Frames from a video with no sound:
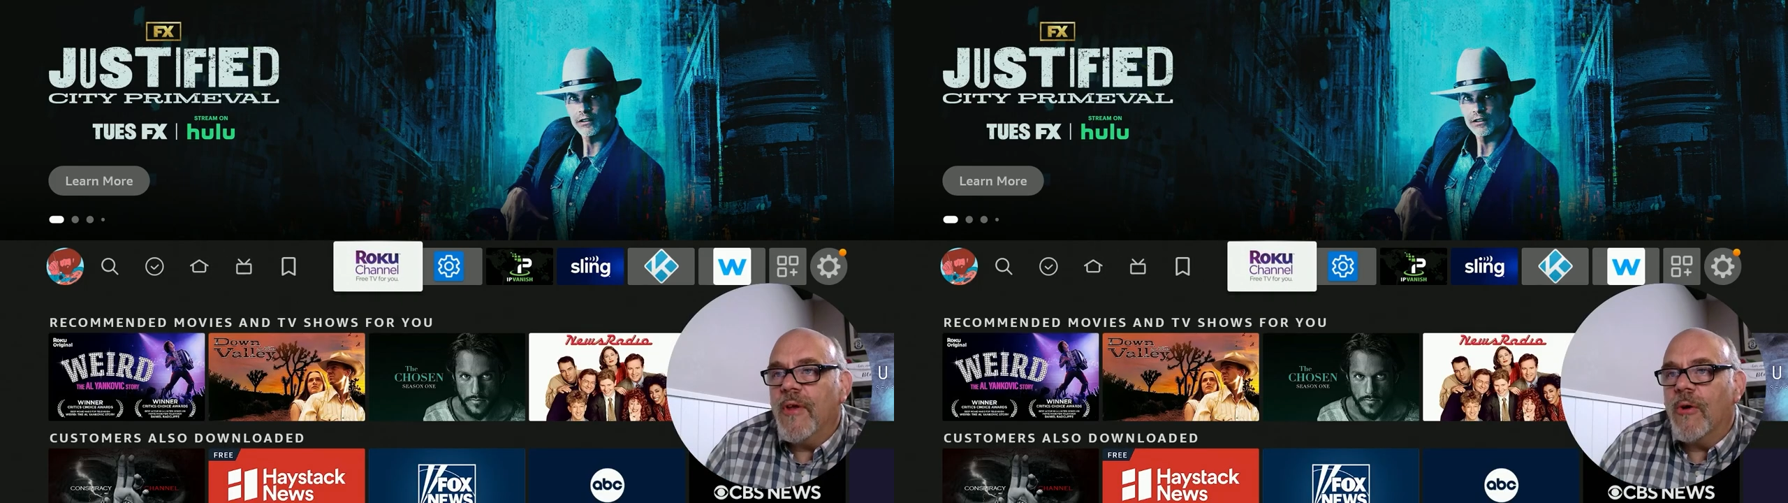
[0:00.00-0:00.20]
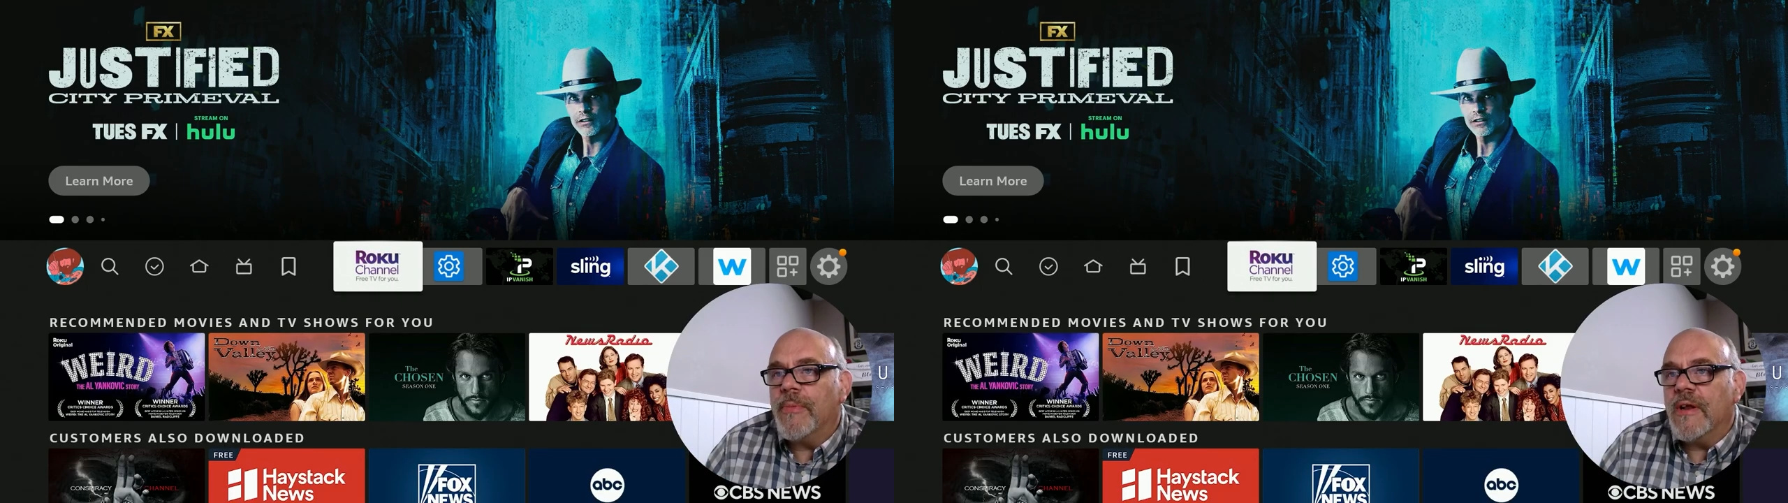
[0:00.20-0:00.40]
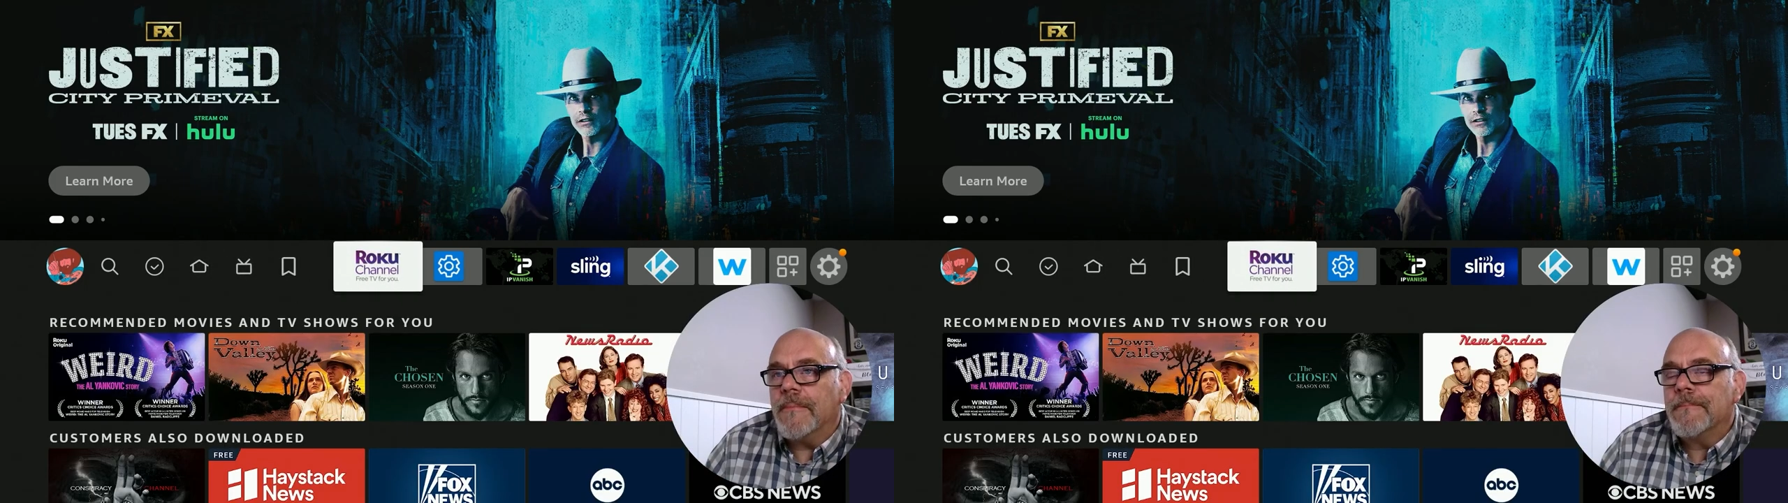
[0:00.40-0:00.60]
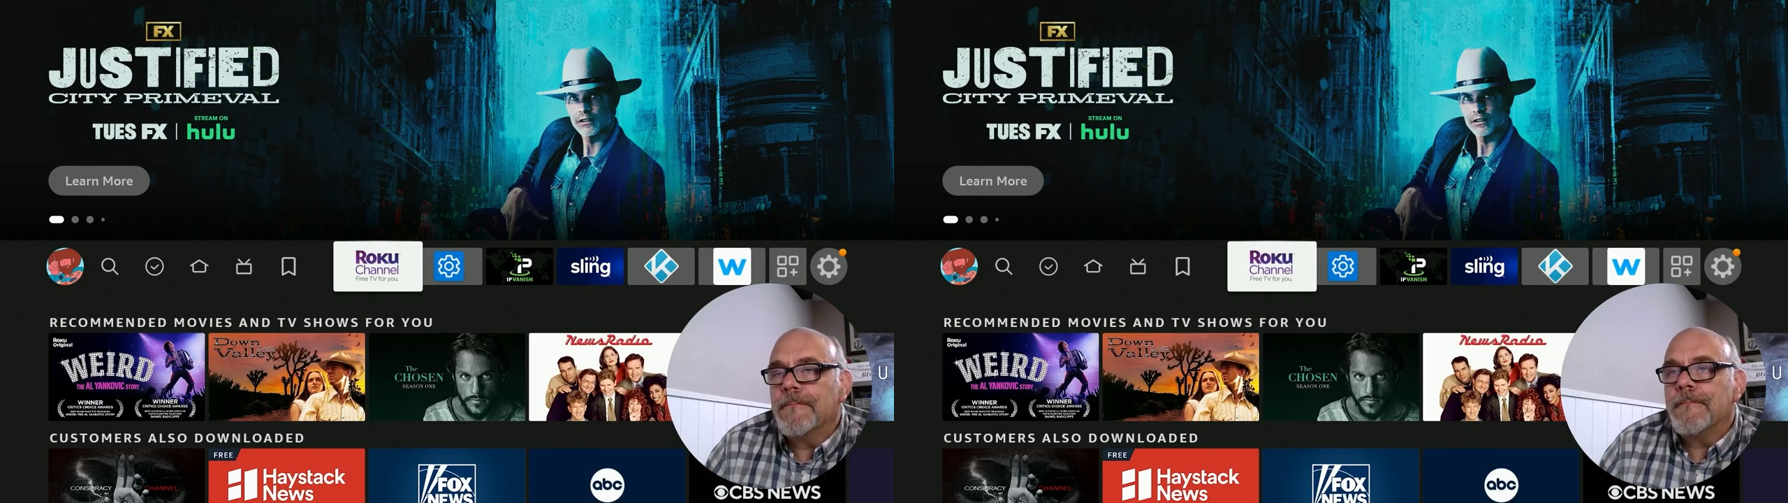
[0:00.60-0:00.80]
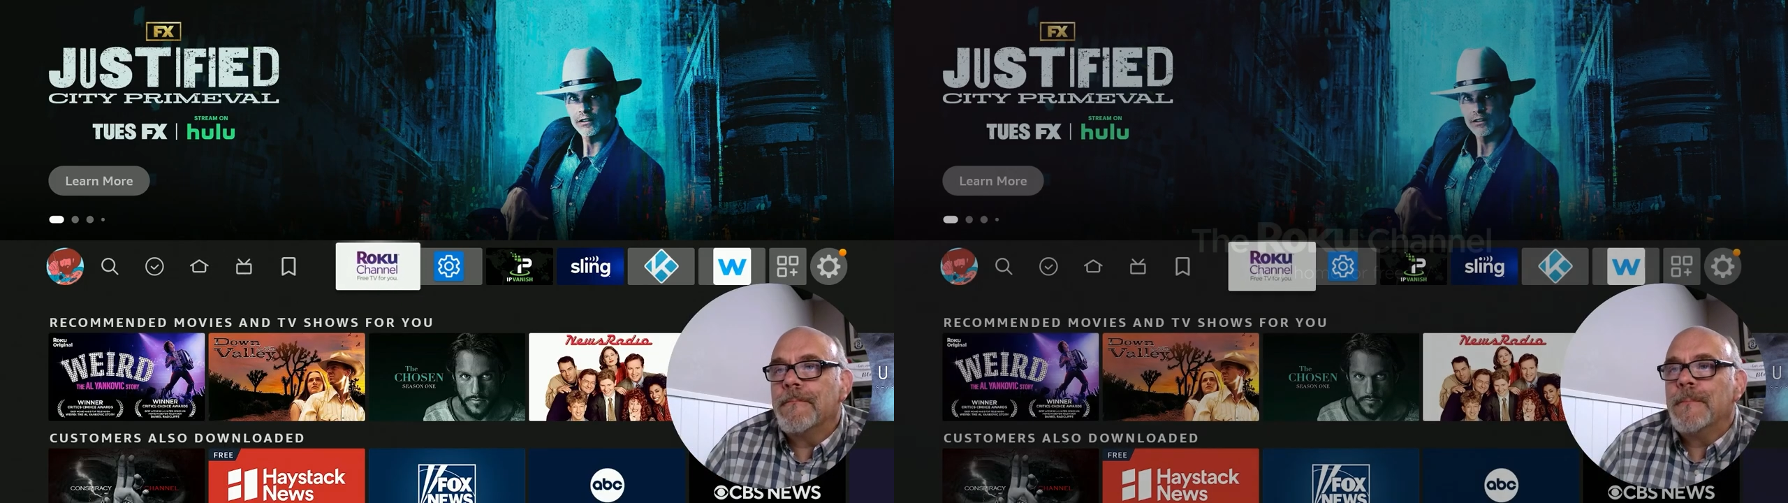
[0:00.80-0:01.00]
you open it.
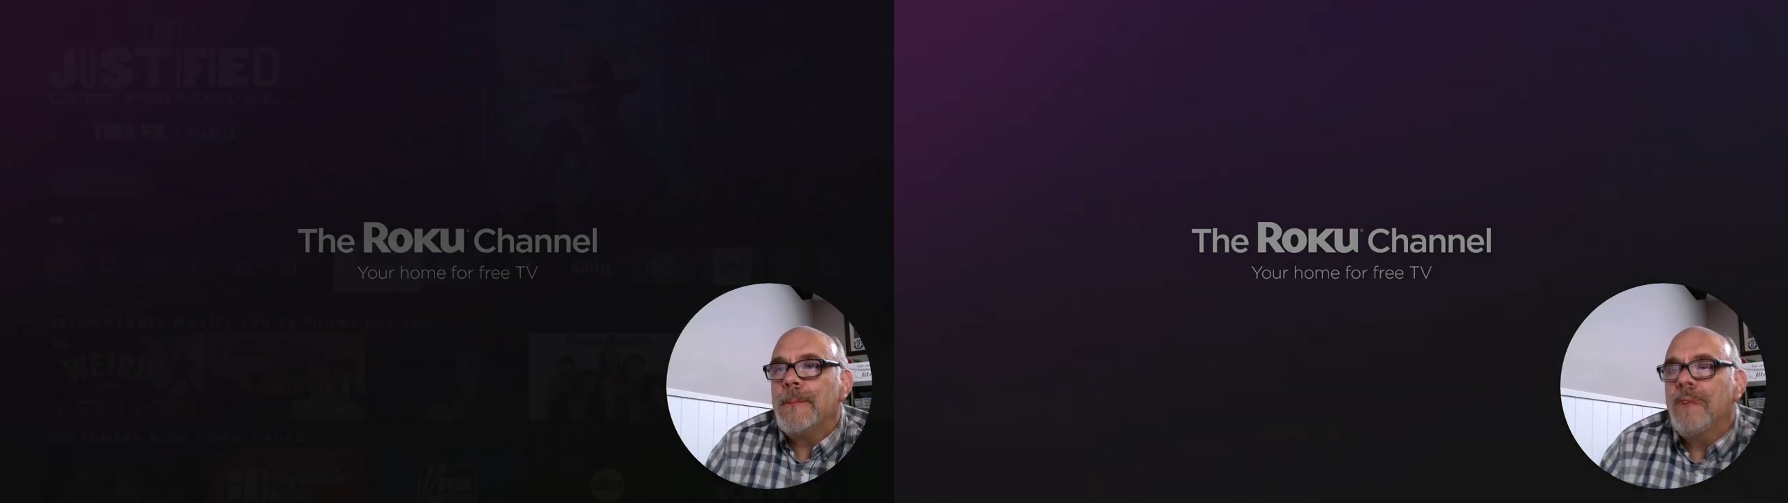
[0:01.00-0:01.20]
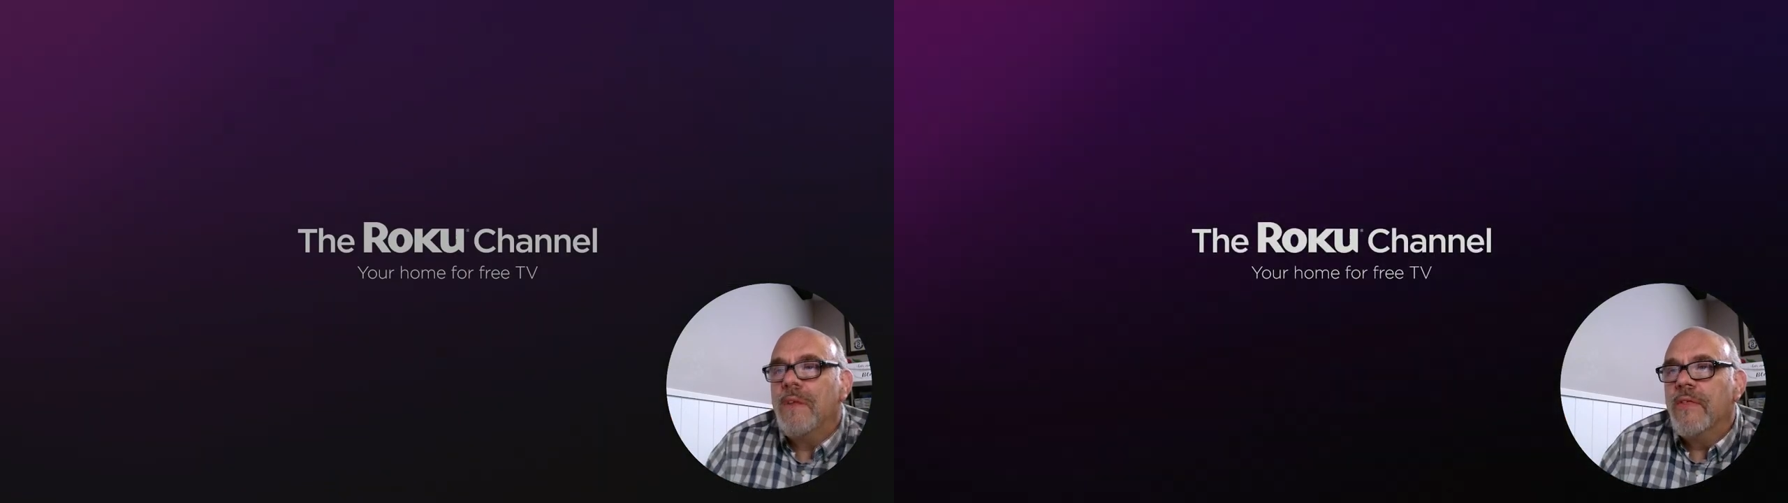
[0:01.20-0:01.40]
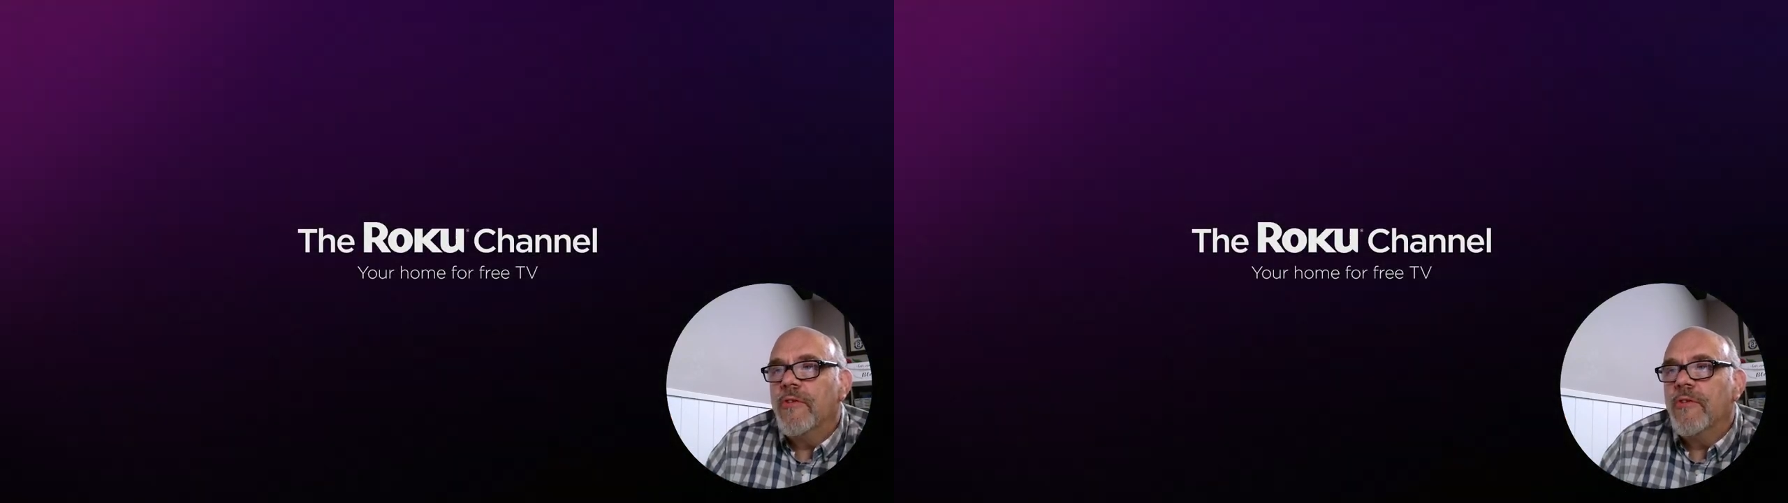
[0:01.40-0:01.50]
The